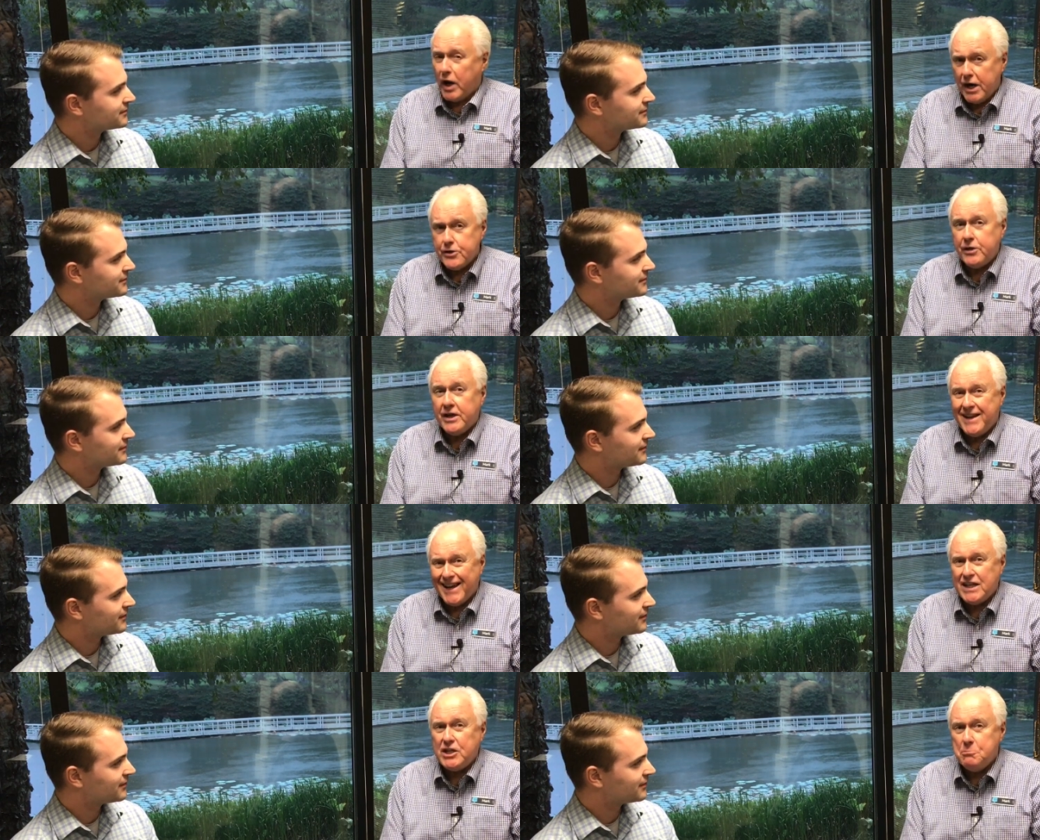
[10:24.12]
Speaker 1: So one
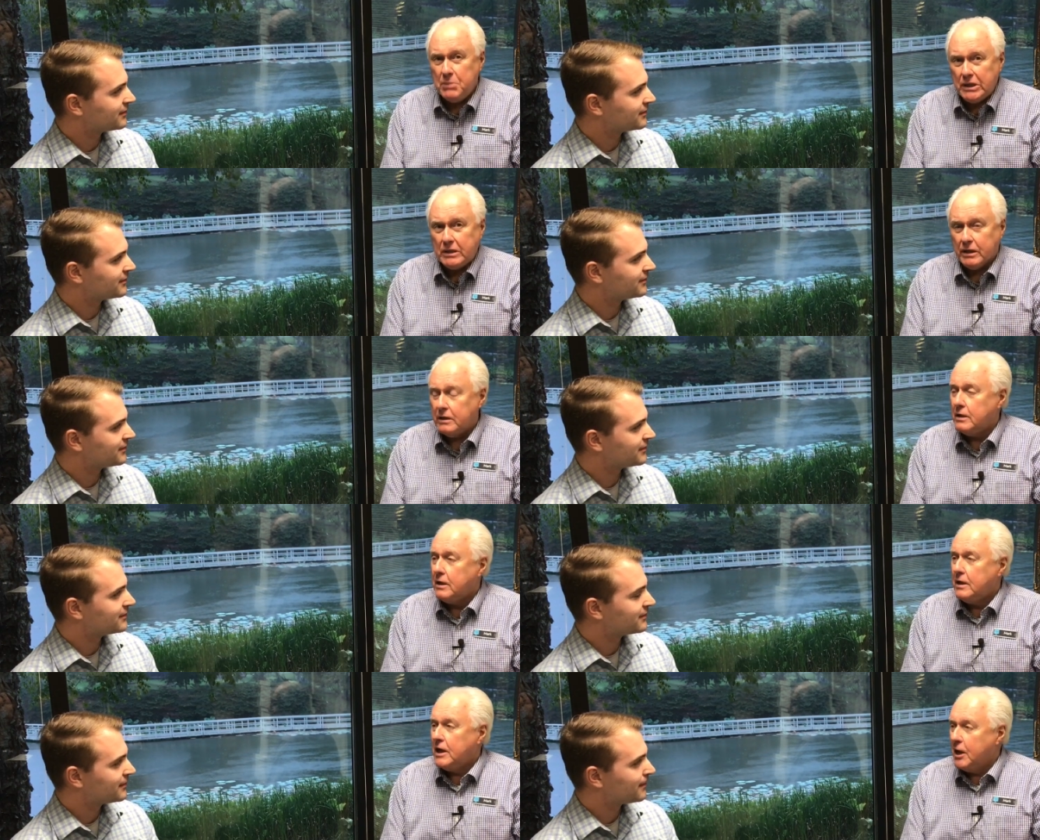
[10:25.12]
hundred ninety
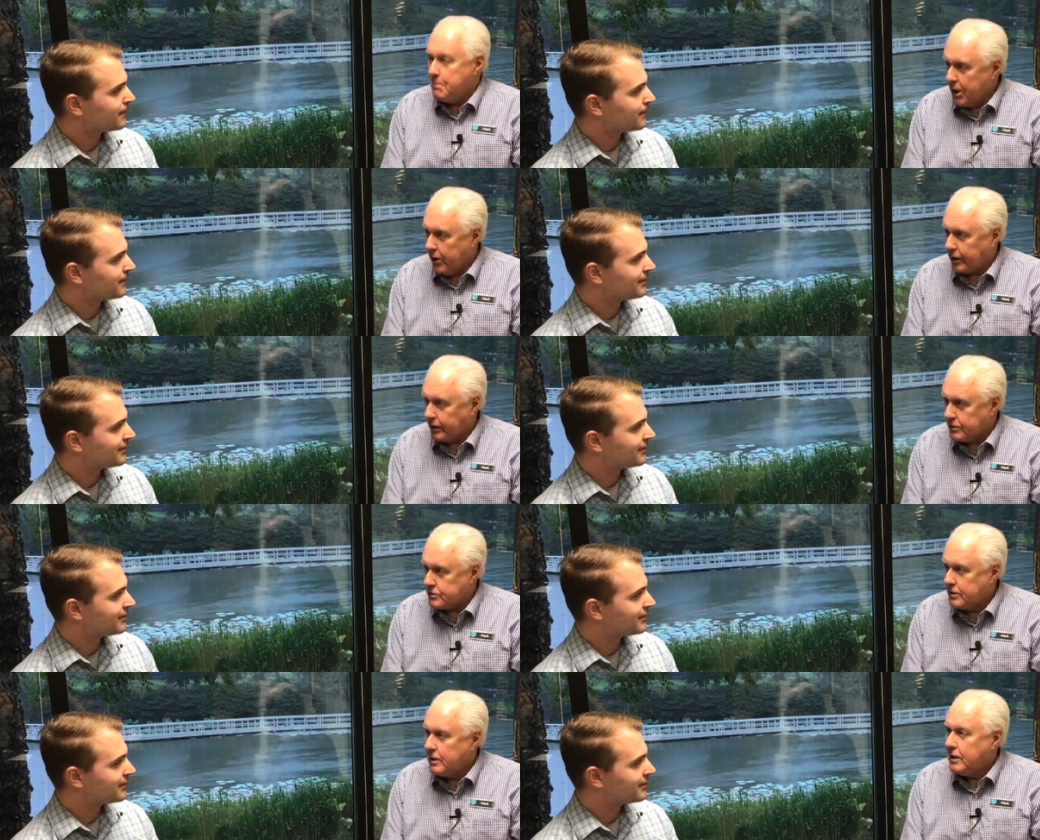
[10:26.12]
million
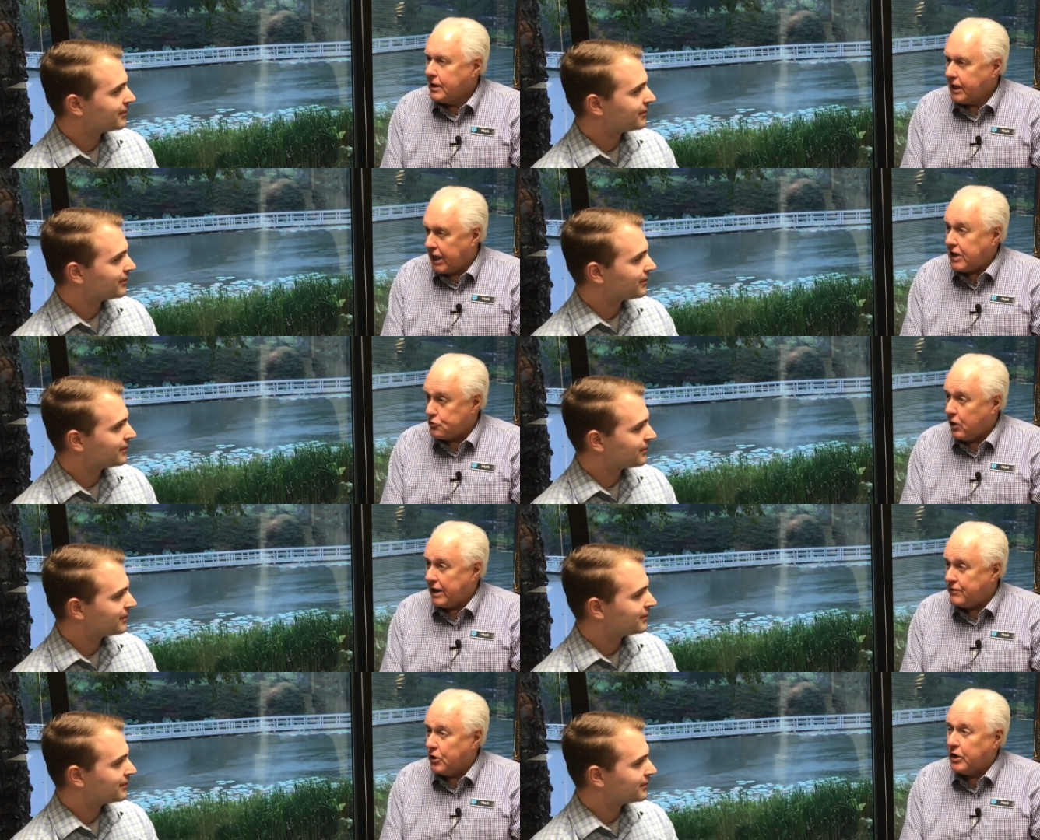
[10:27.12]
Americans can
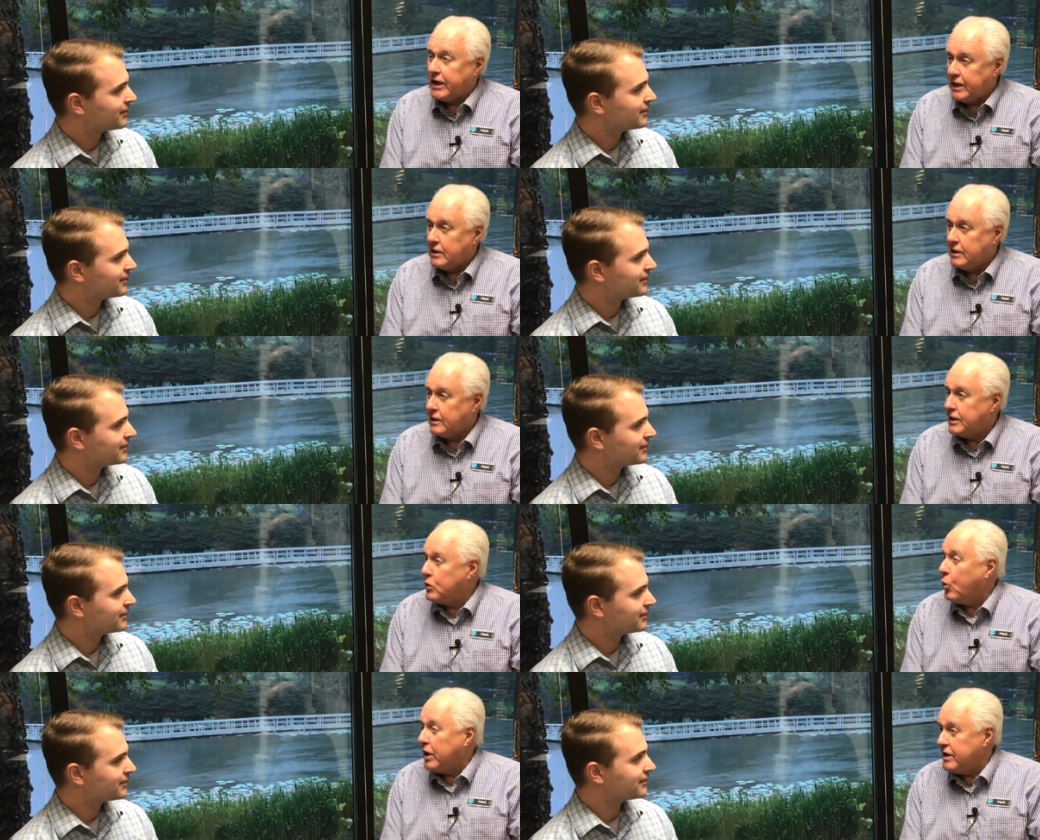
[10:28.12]
drive here in,
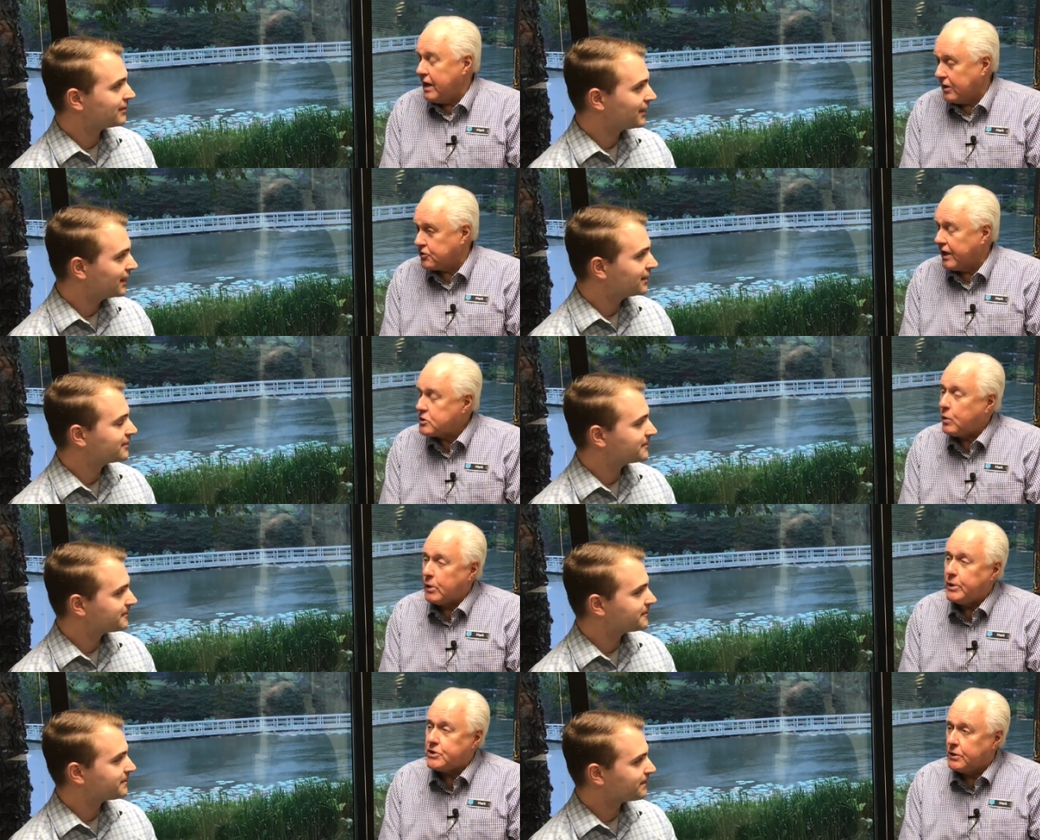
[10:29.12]
uh, in one day. So
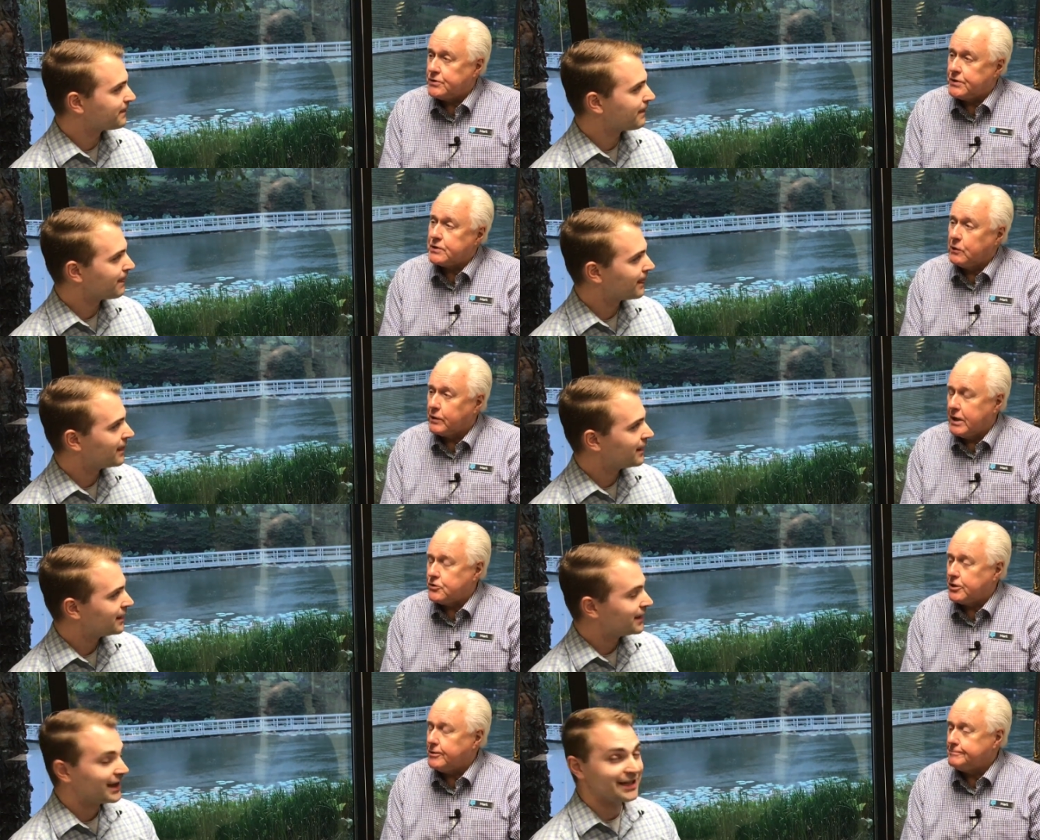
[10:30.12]
that's why
Speaker 2: we
Speaker 1: chose this
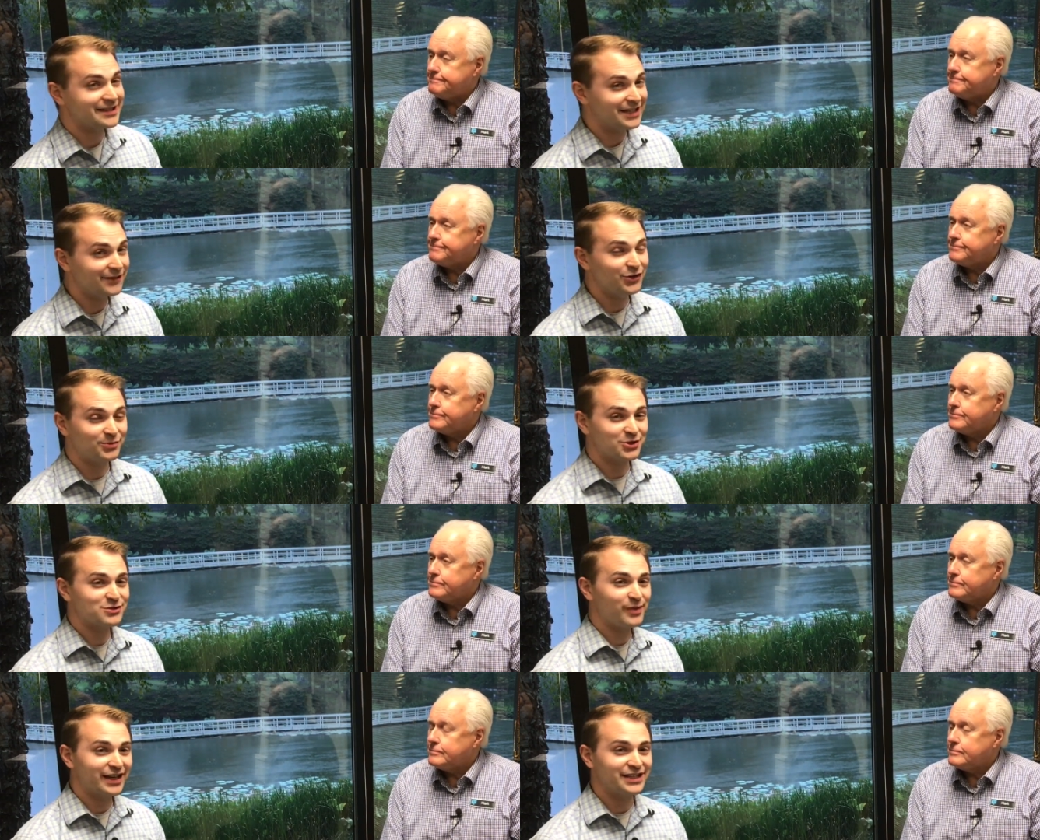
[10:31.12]
location.
Speaker 2: And to give you
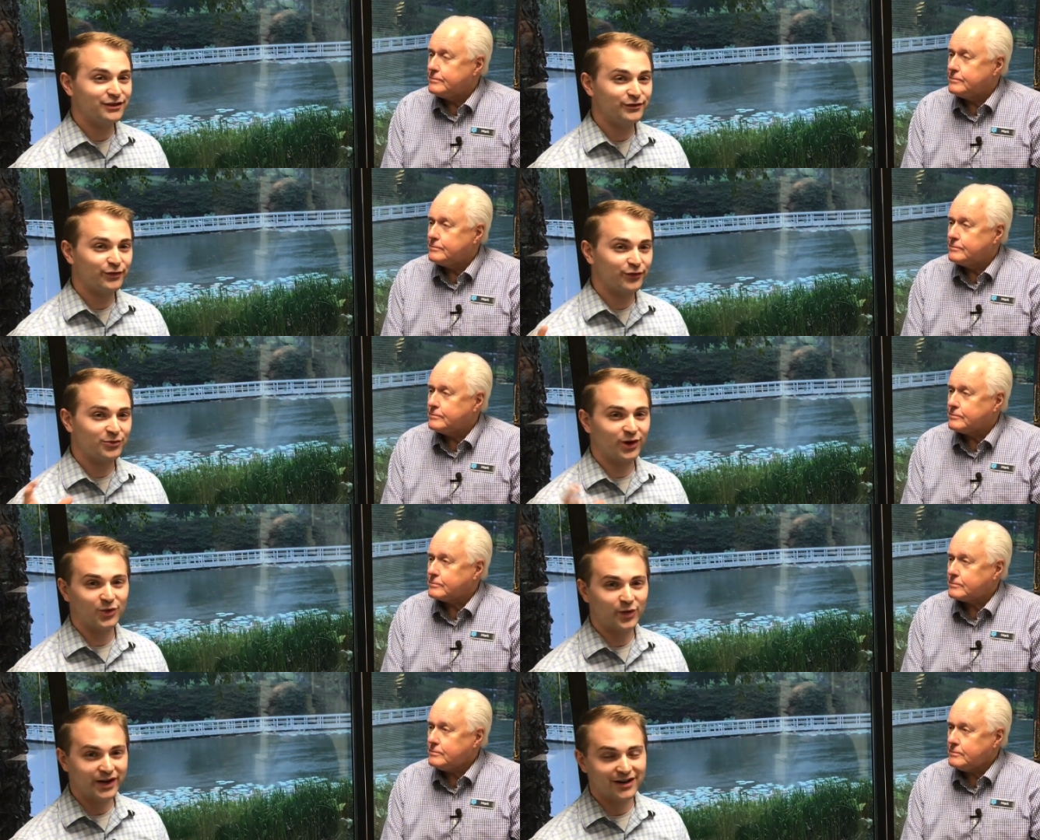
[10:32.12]
perspective
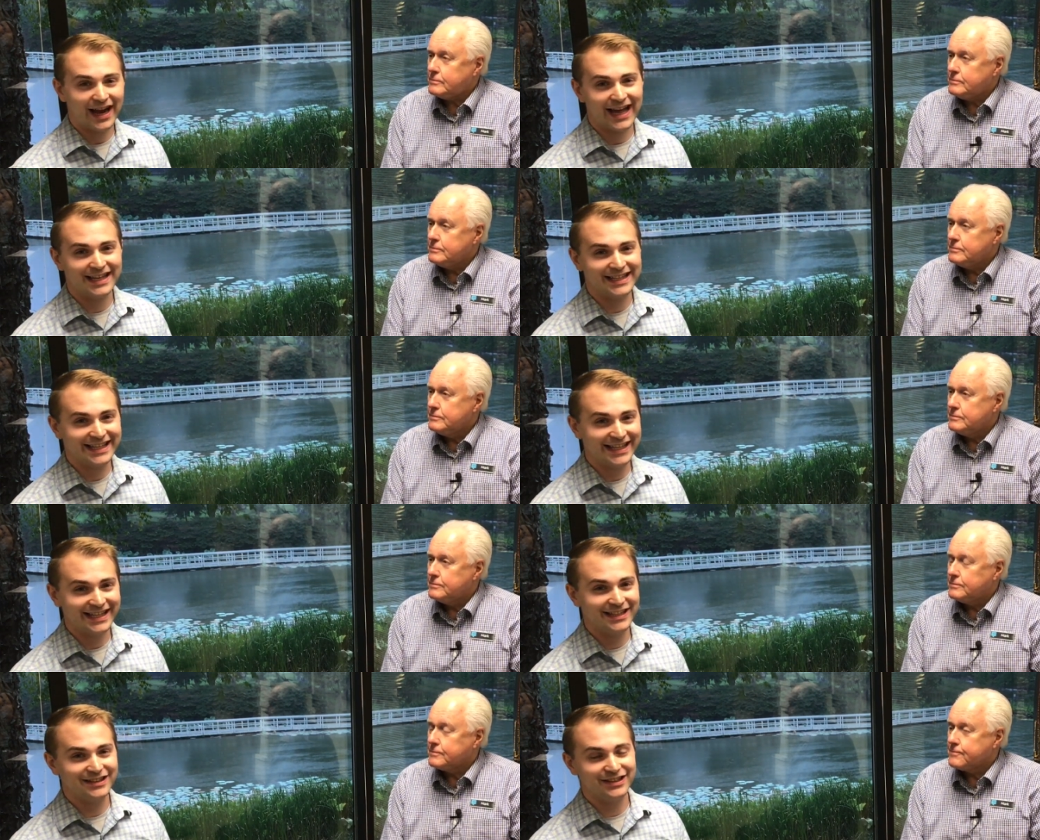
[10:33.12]
from where we're at
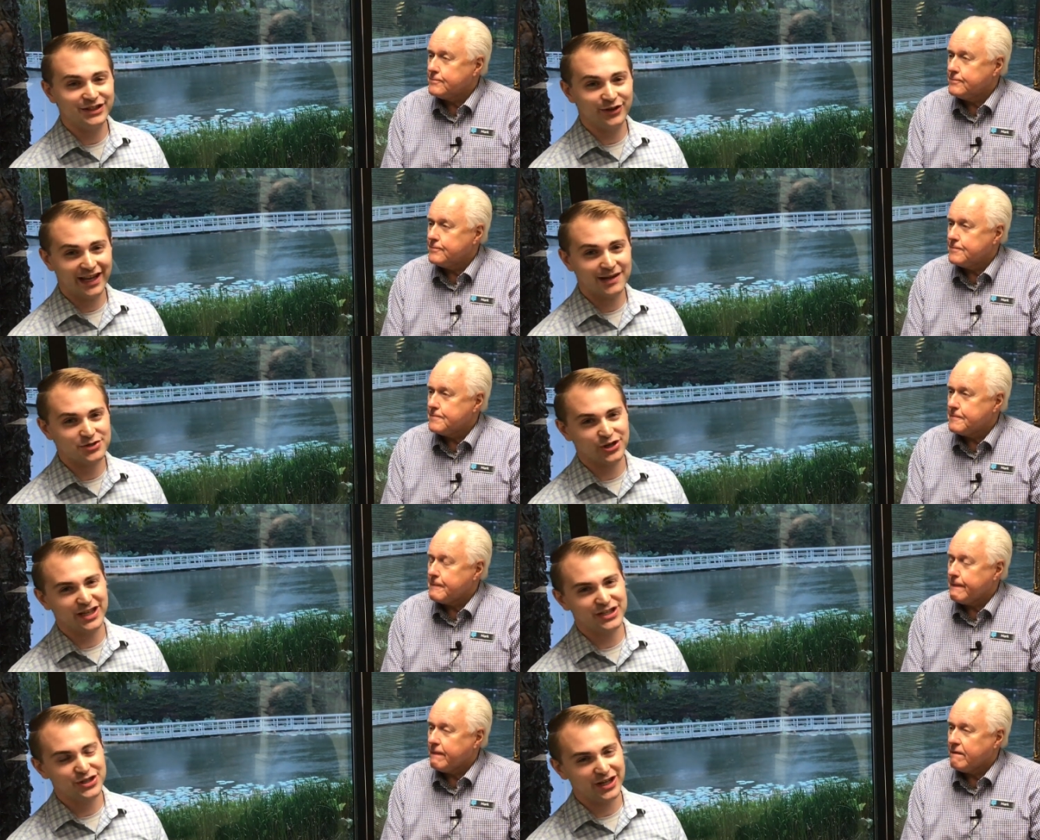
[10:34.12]
in New Hampshire,